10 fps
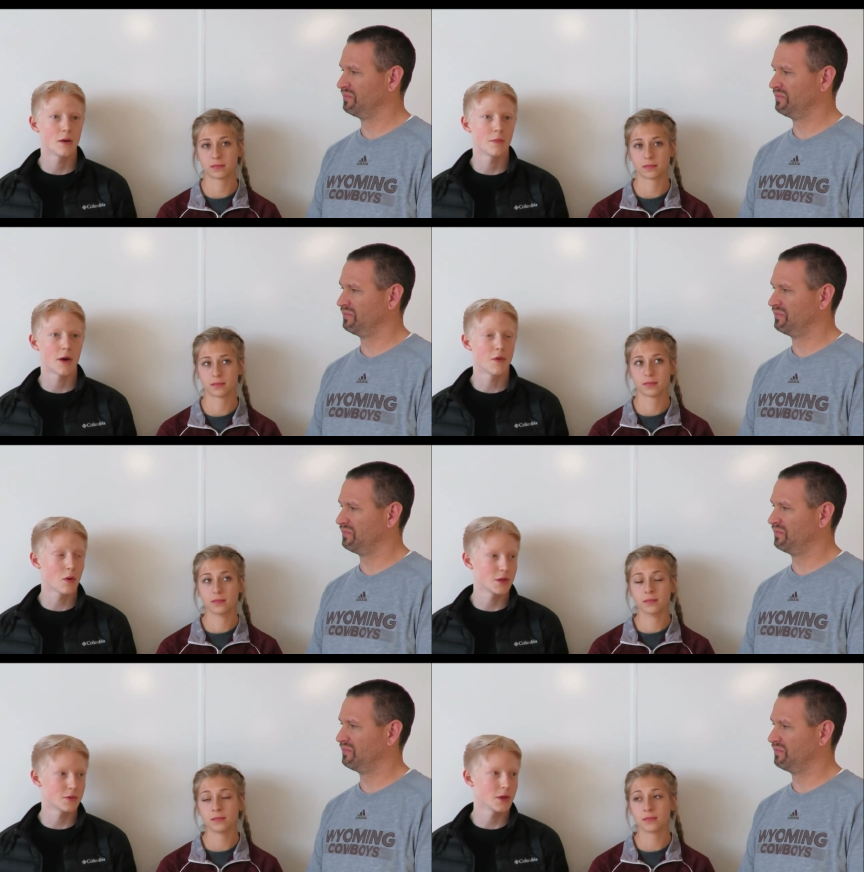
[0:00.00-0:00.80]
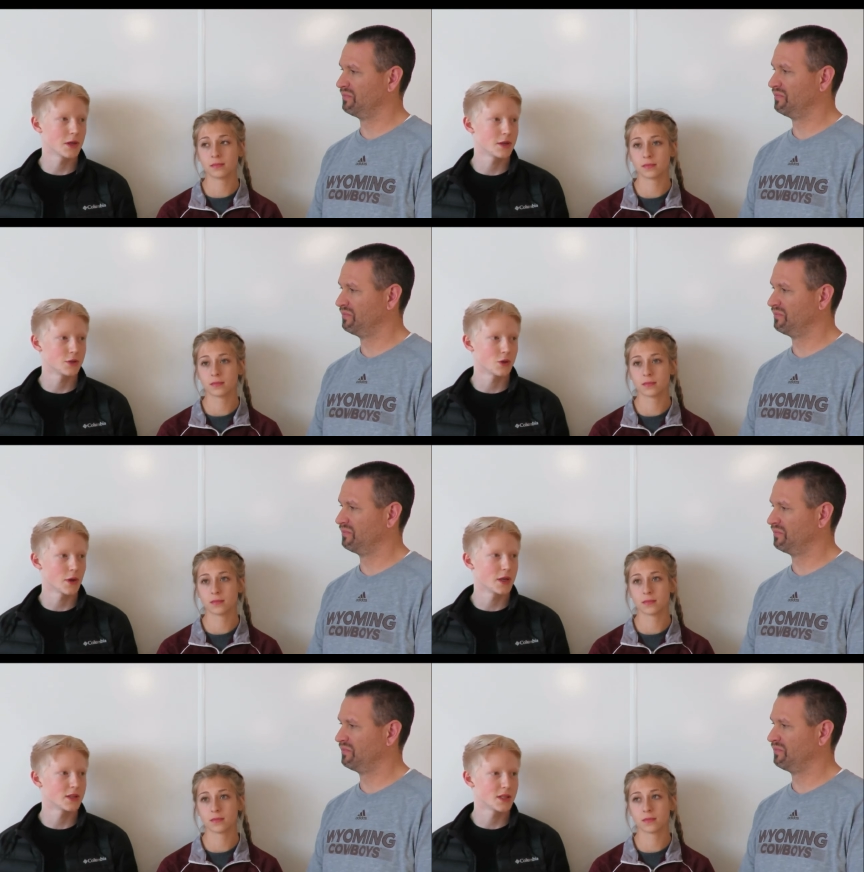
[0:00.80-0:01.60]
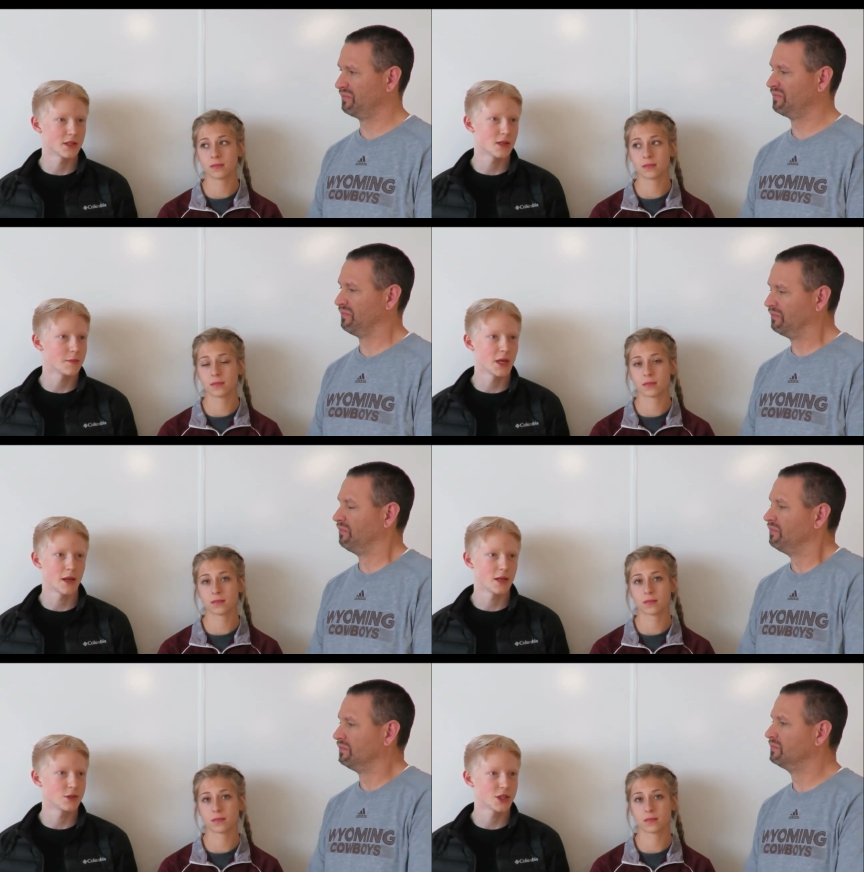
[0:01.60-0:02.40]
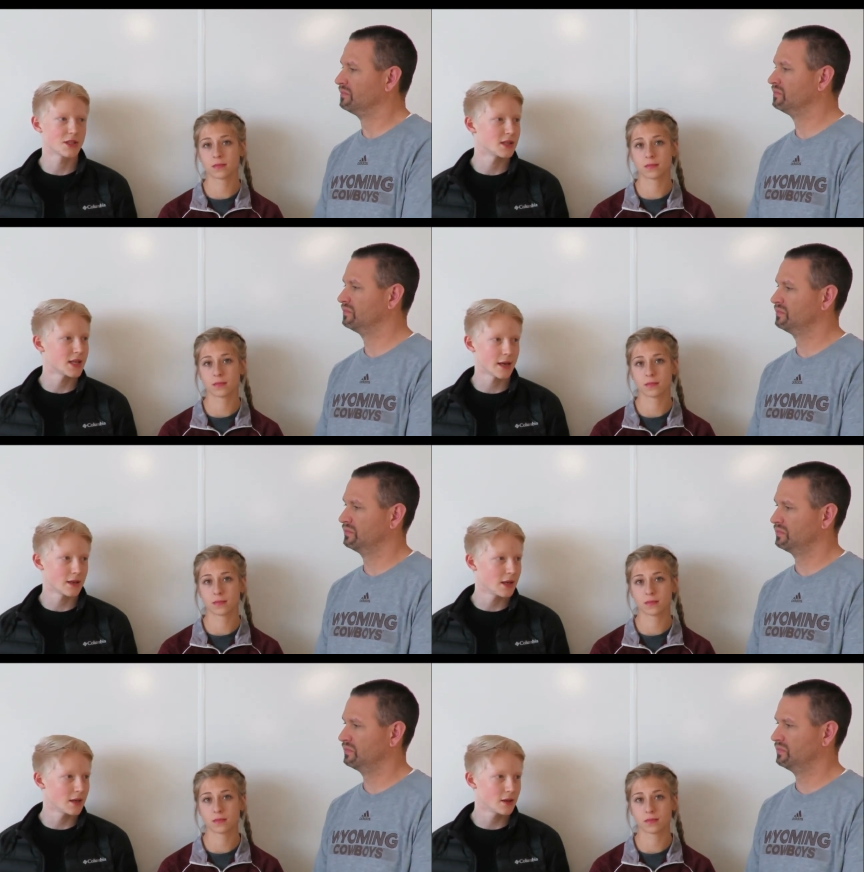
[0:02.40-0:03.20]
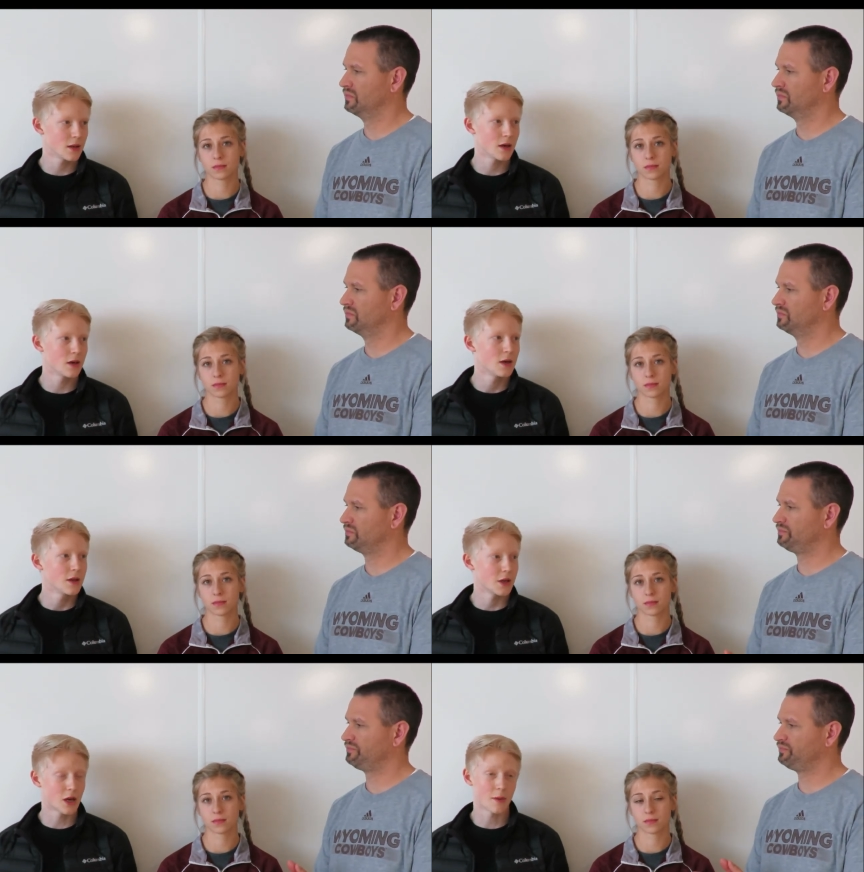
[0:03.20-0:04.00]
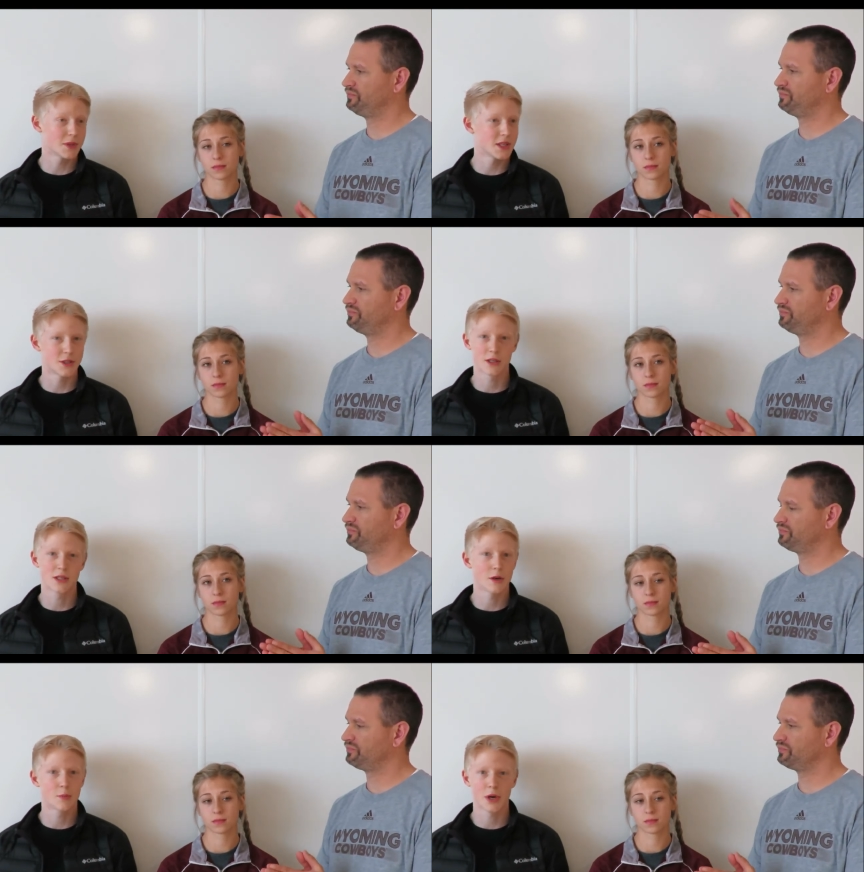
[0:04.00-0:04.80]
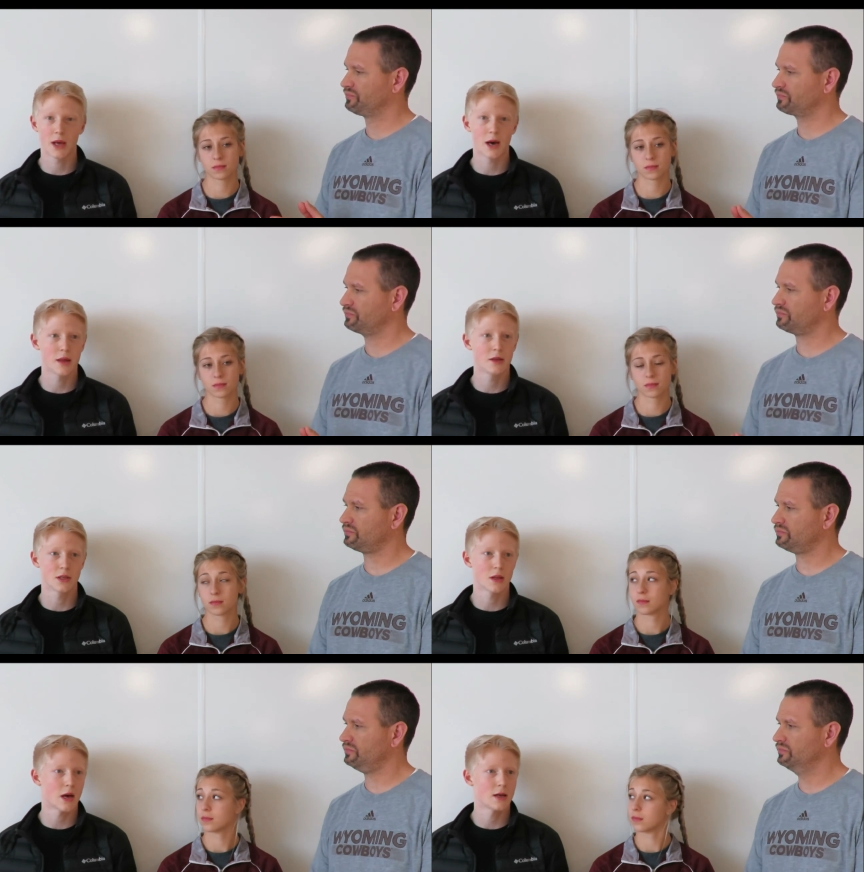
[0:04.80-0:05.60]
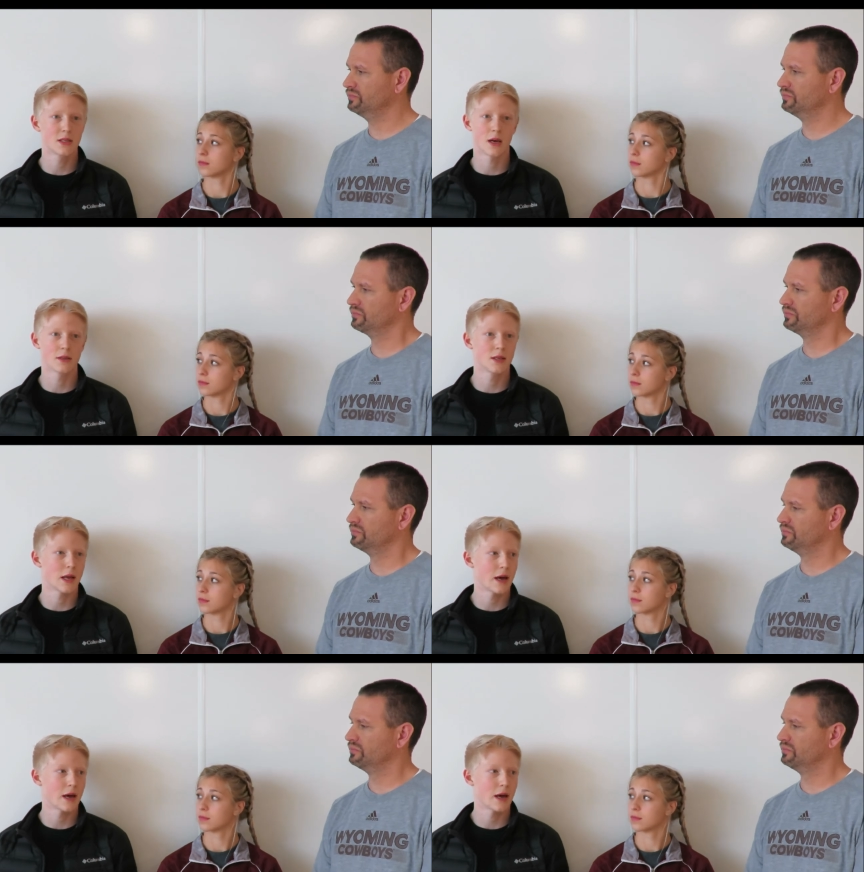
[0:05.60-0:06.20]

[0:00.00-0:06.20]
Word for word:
Speaker 1: I've always really enjoyed it since the beginning, just the technique. The competition's still pretty high. There's a lot of talented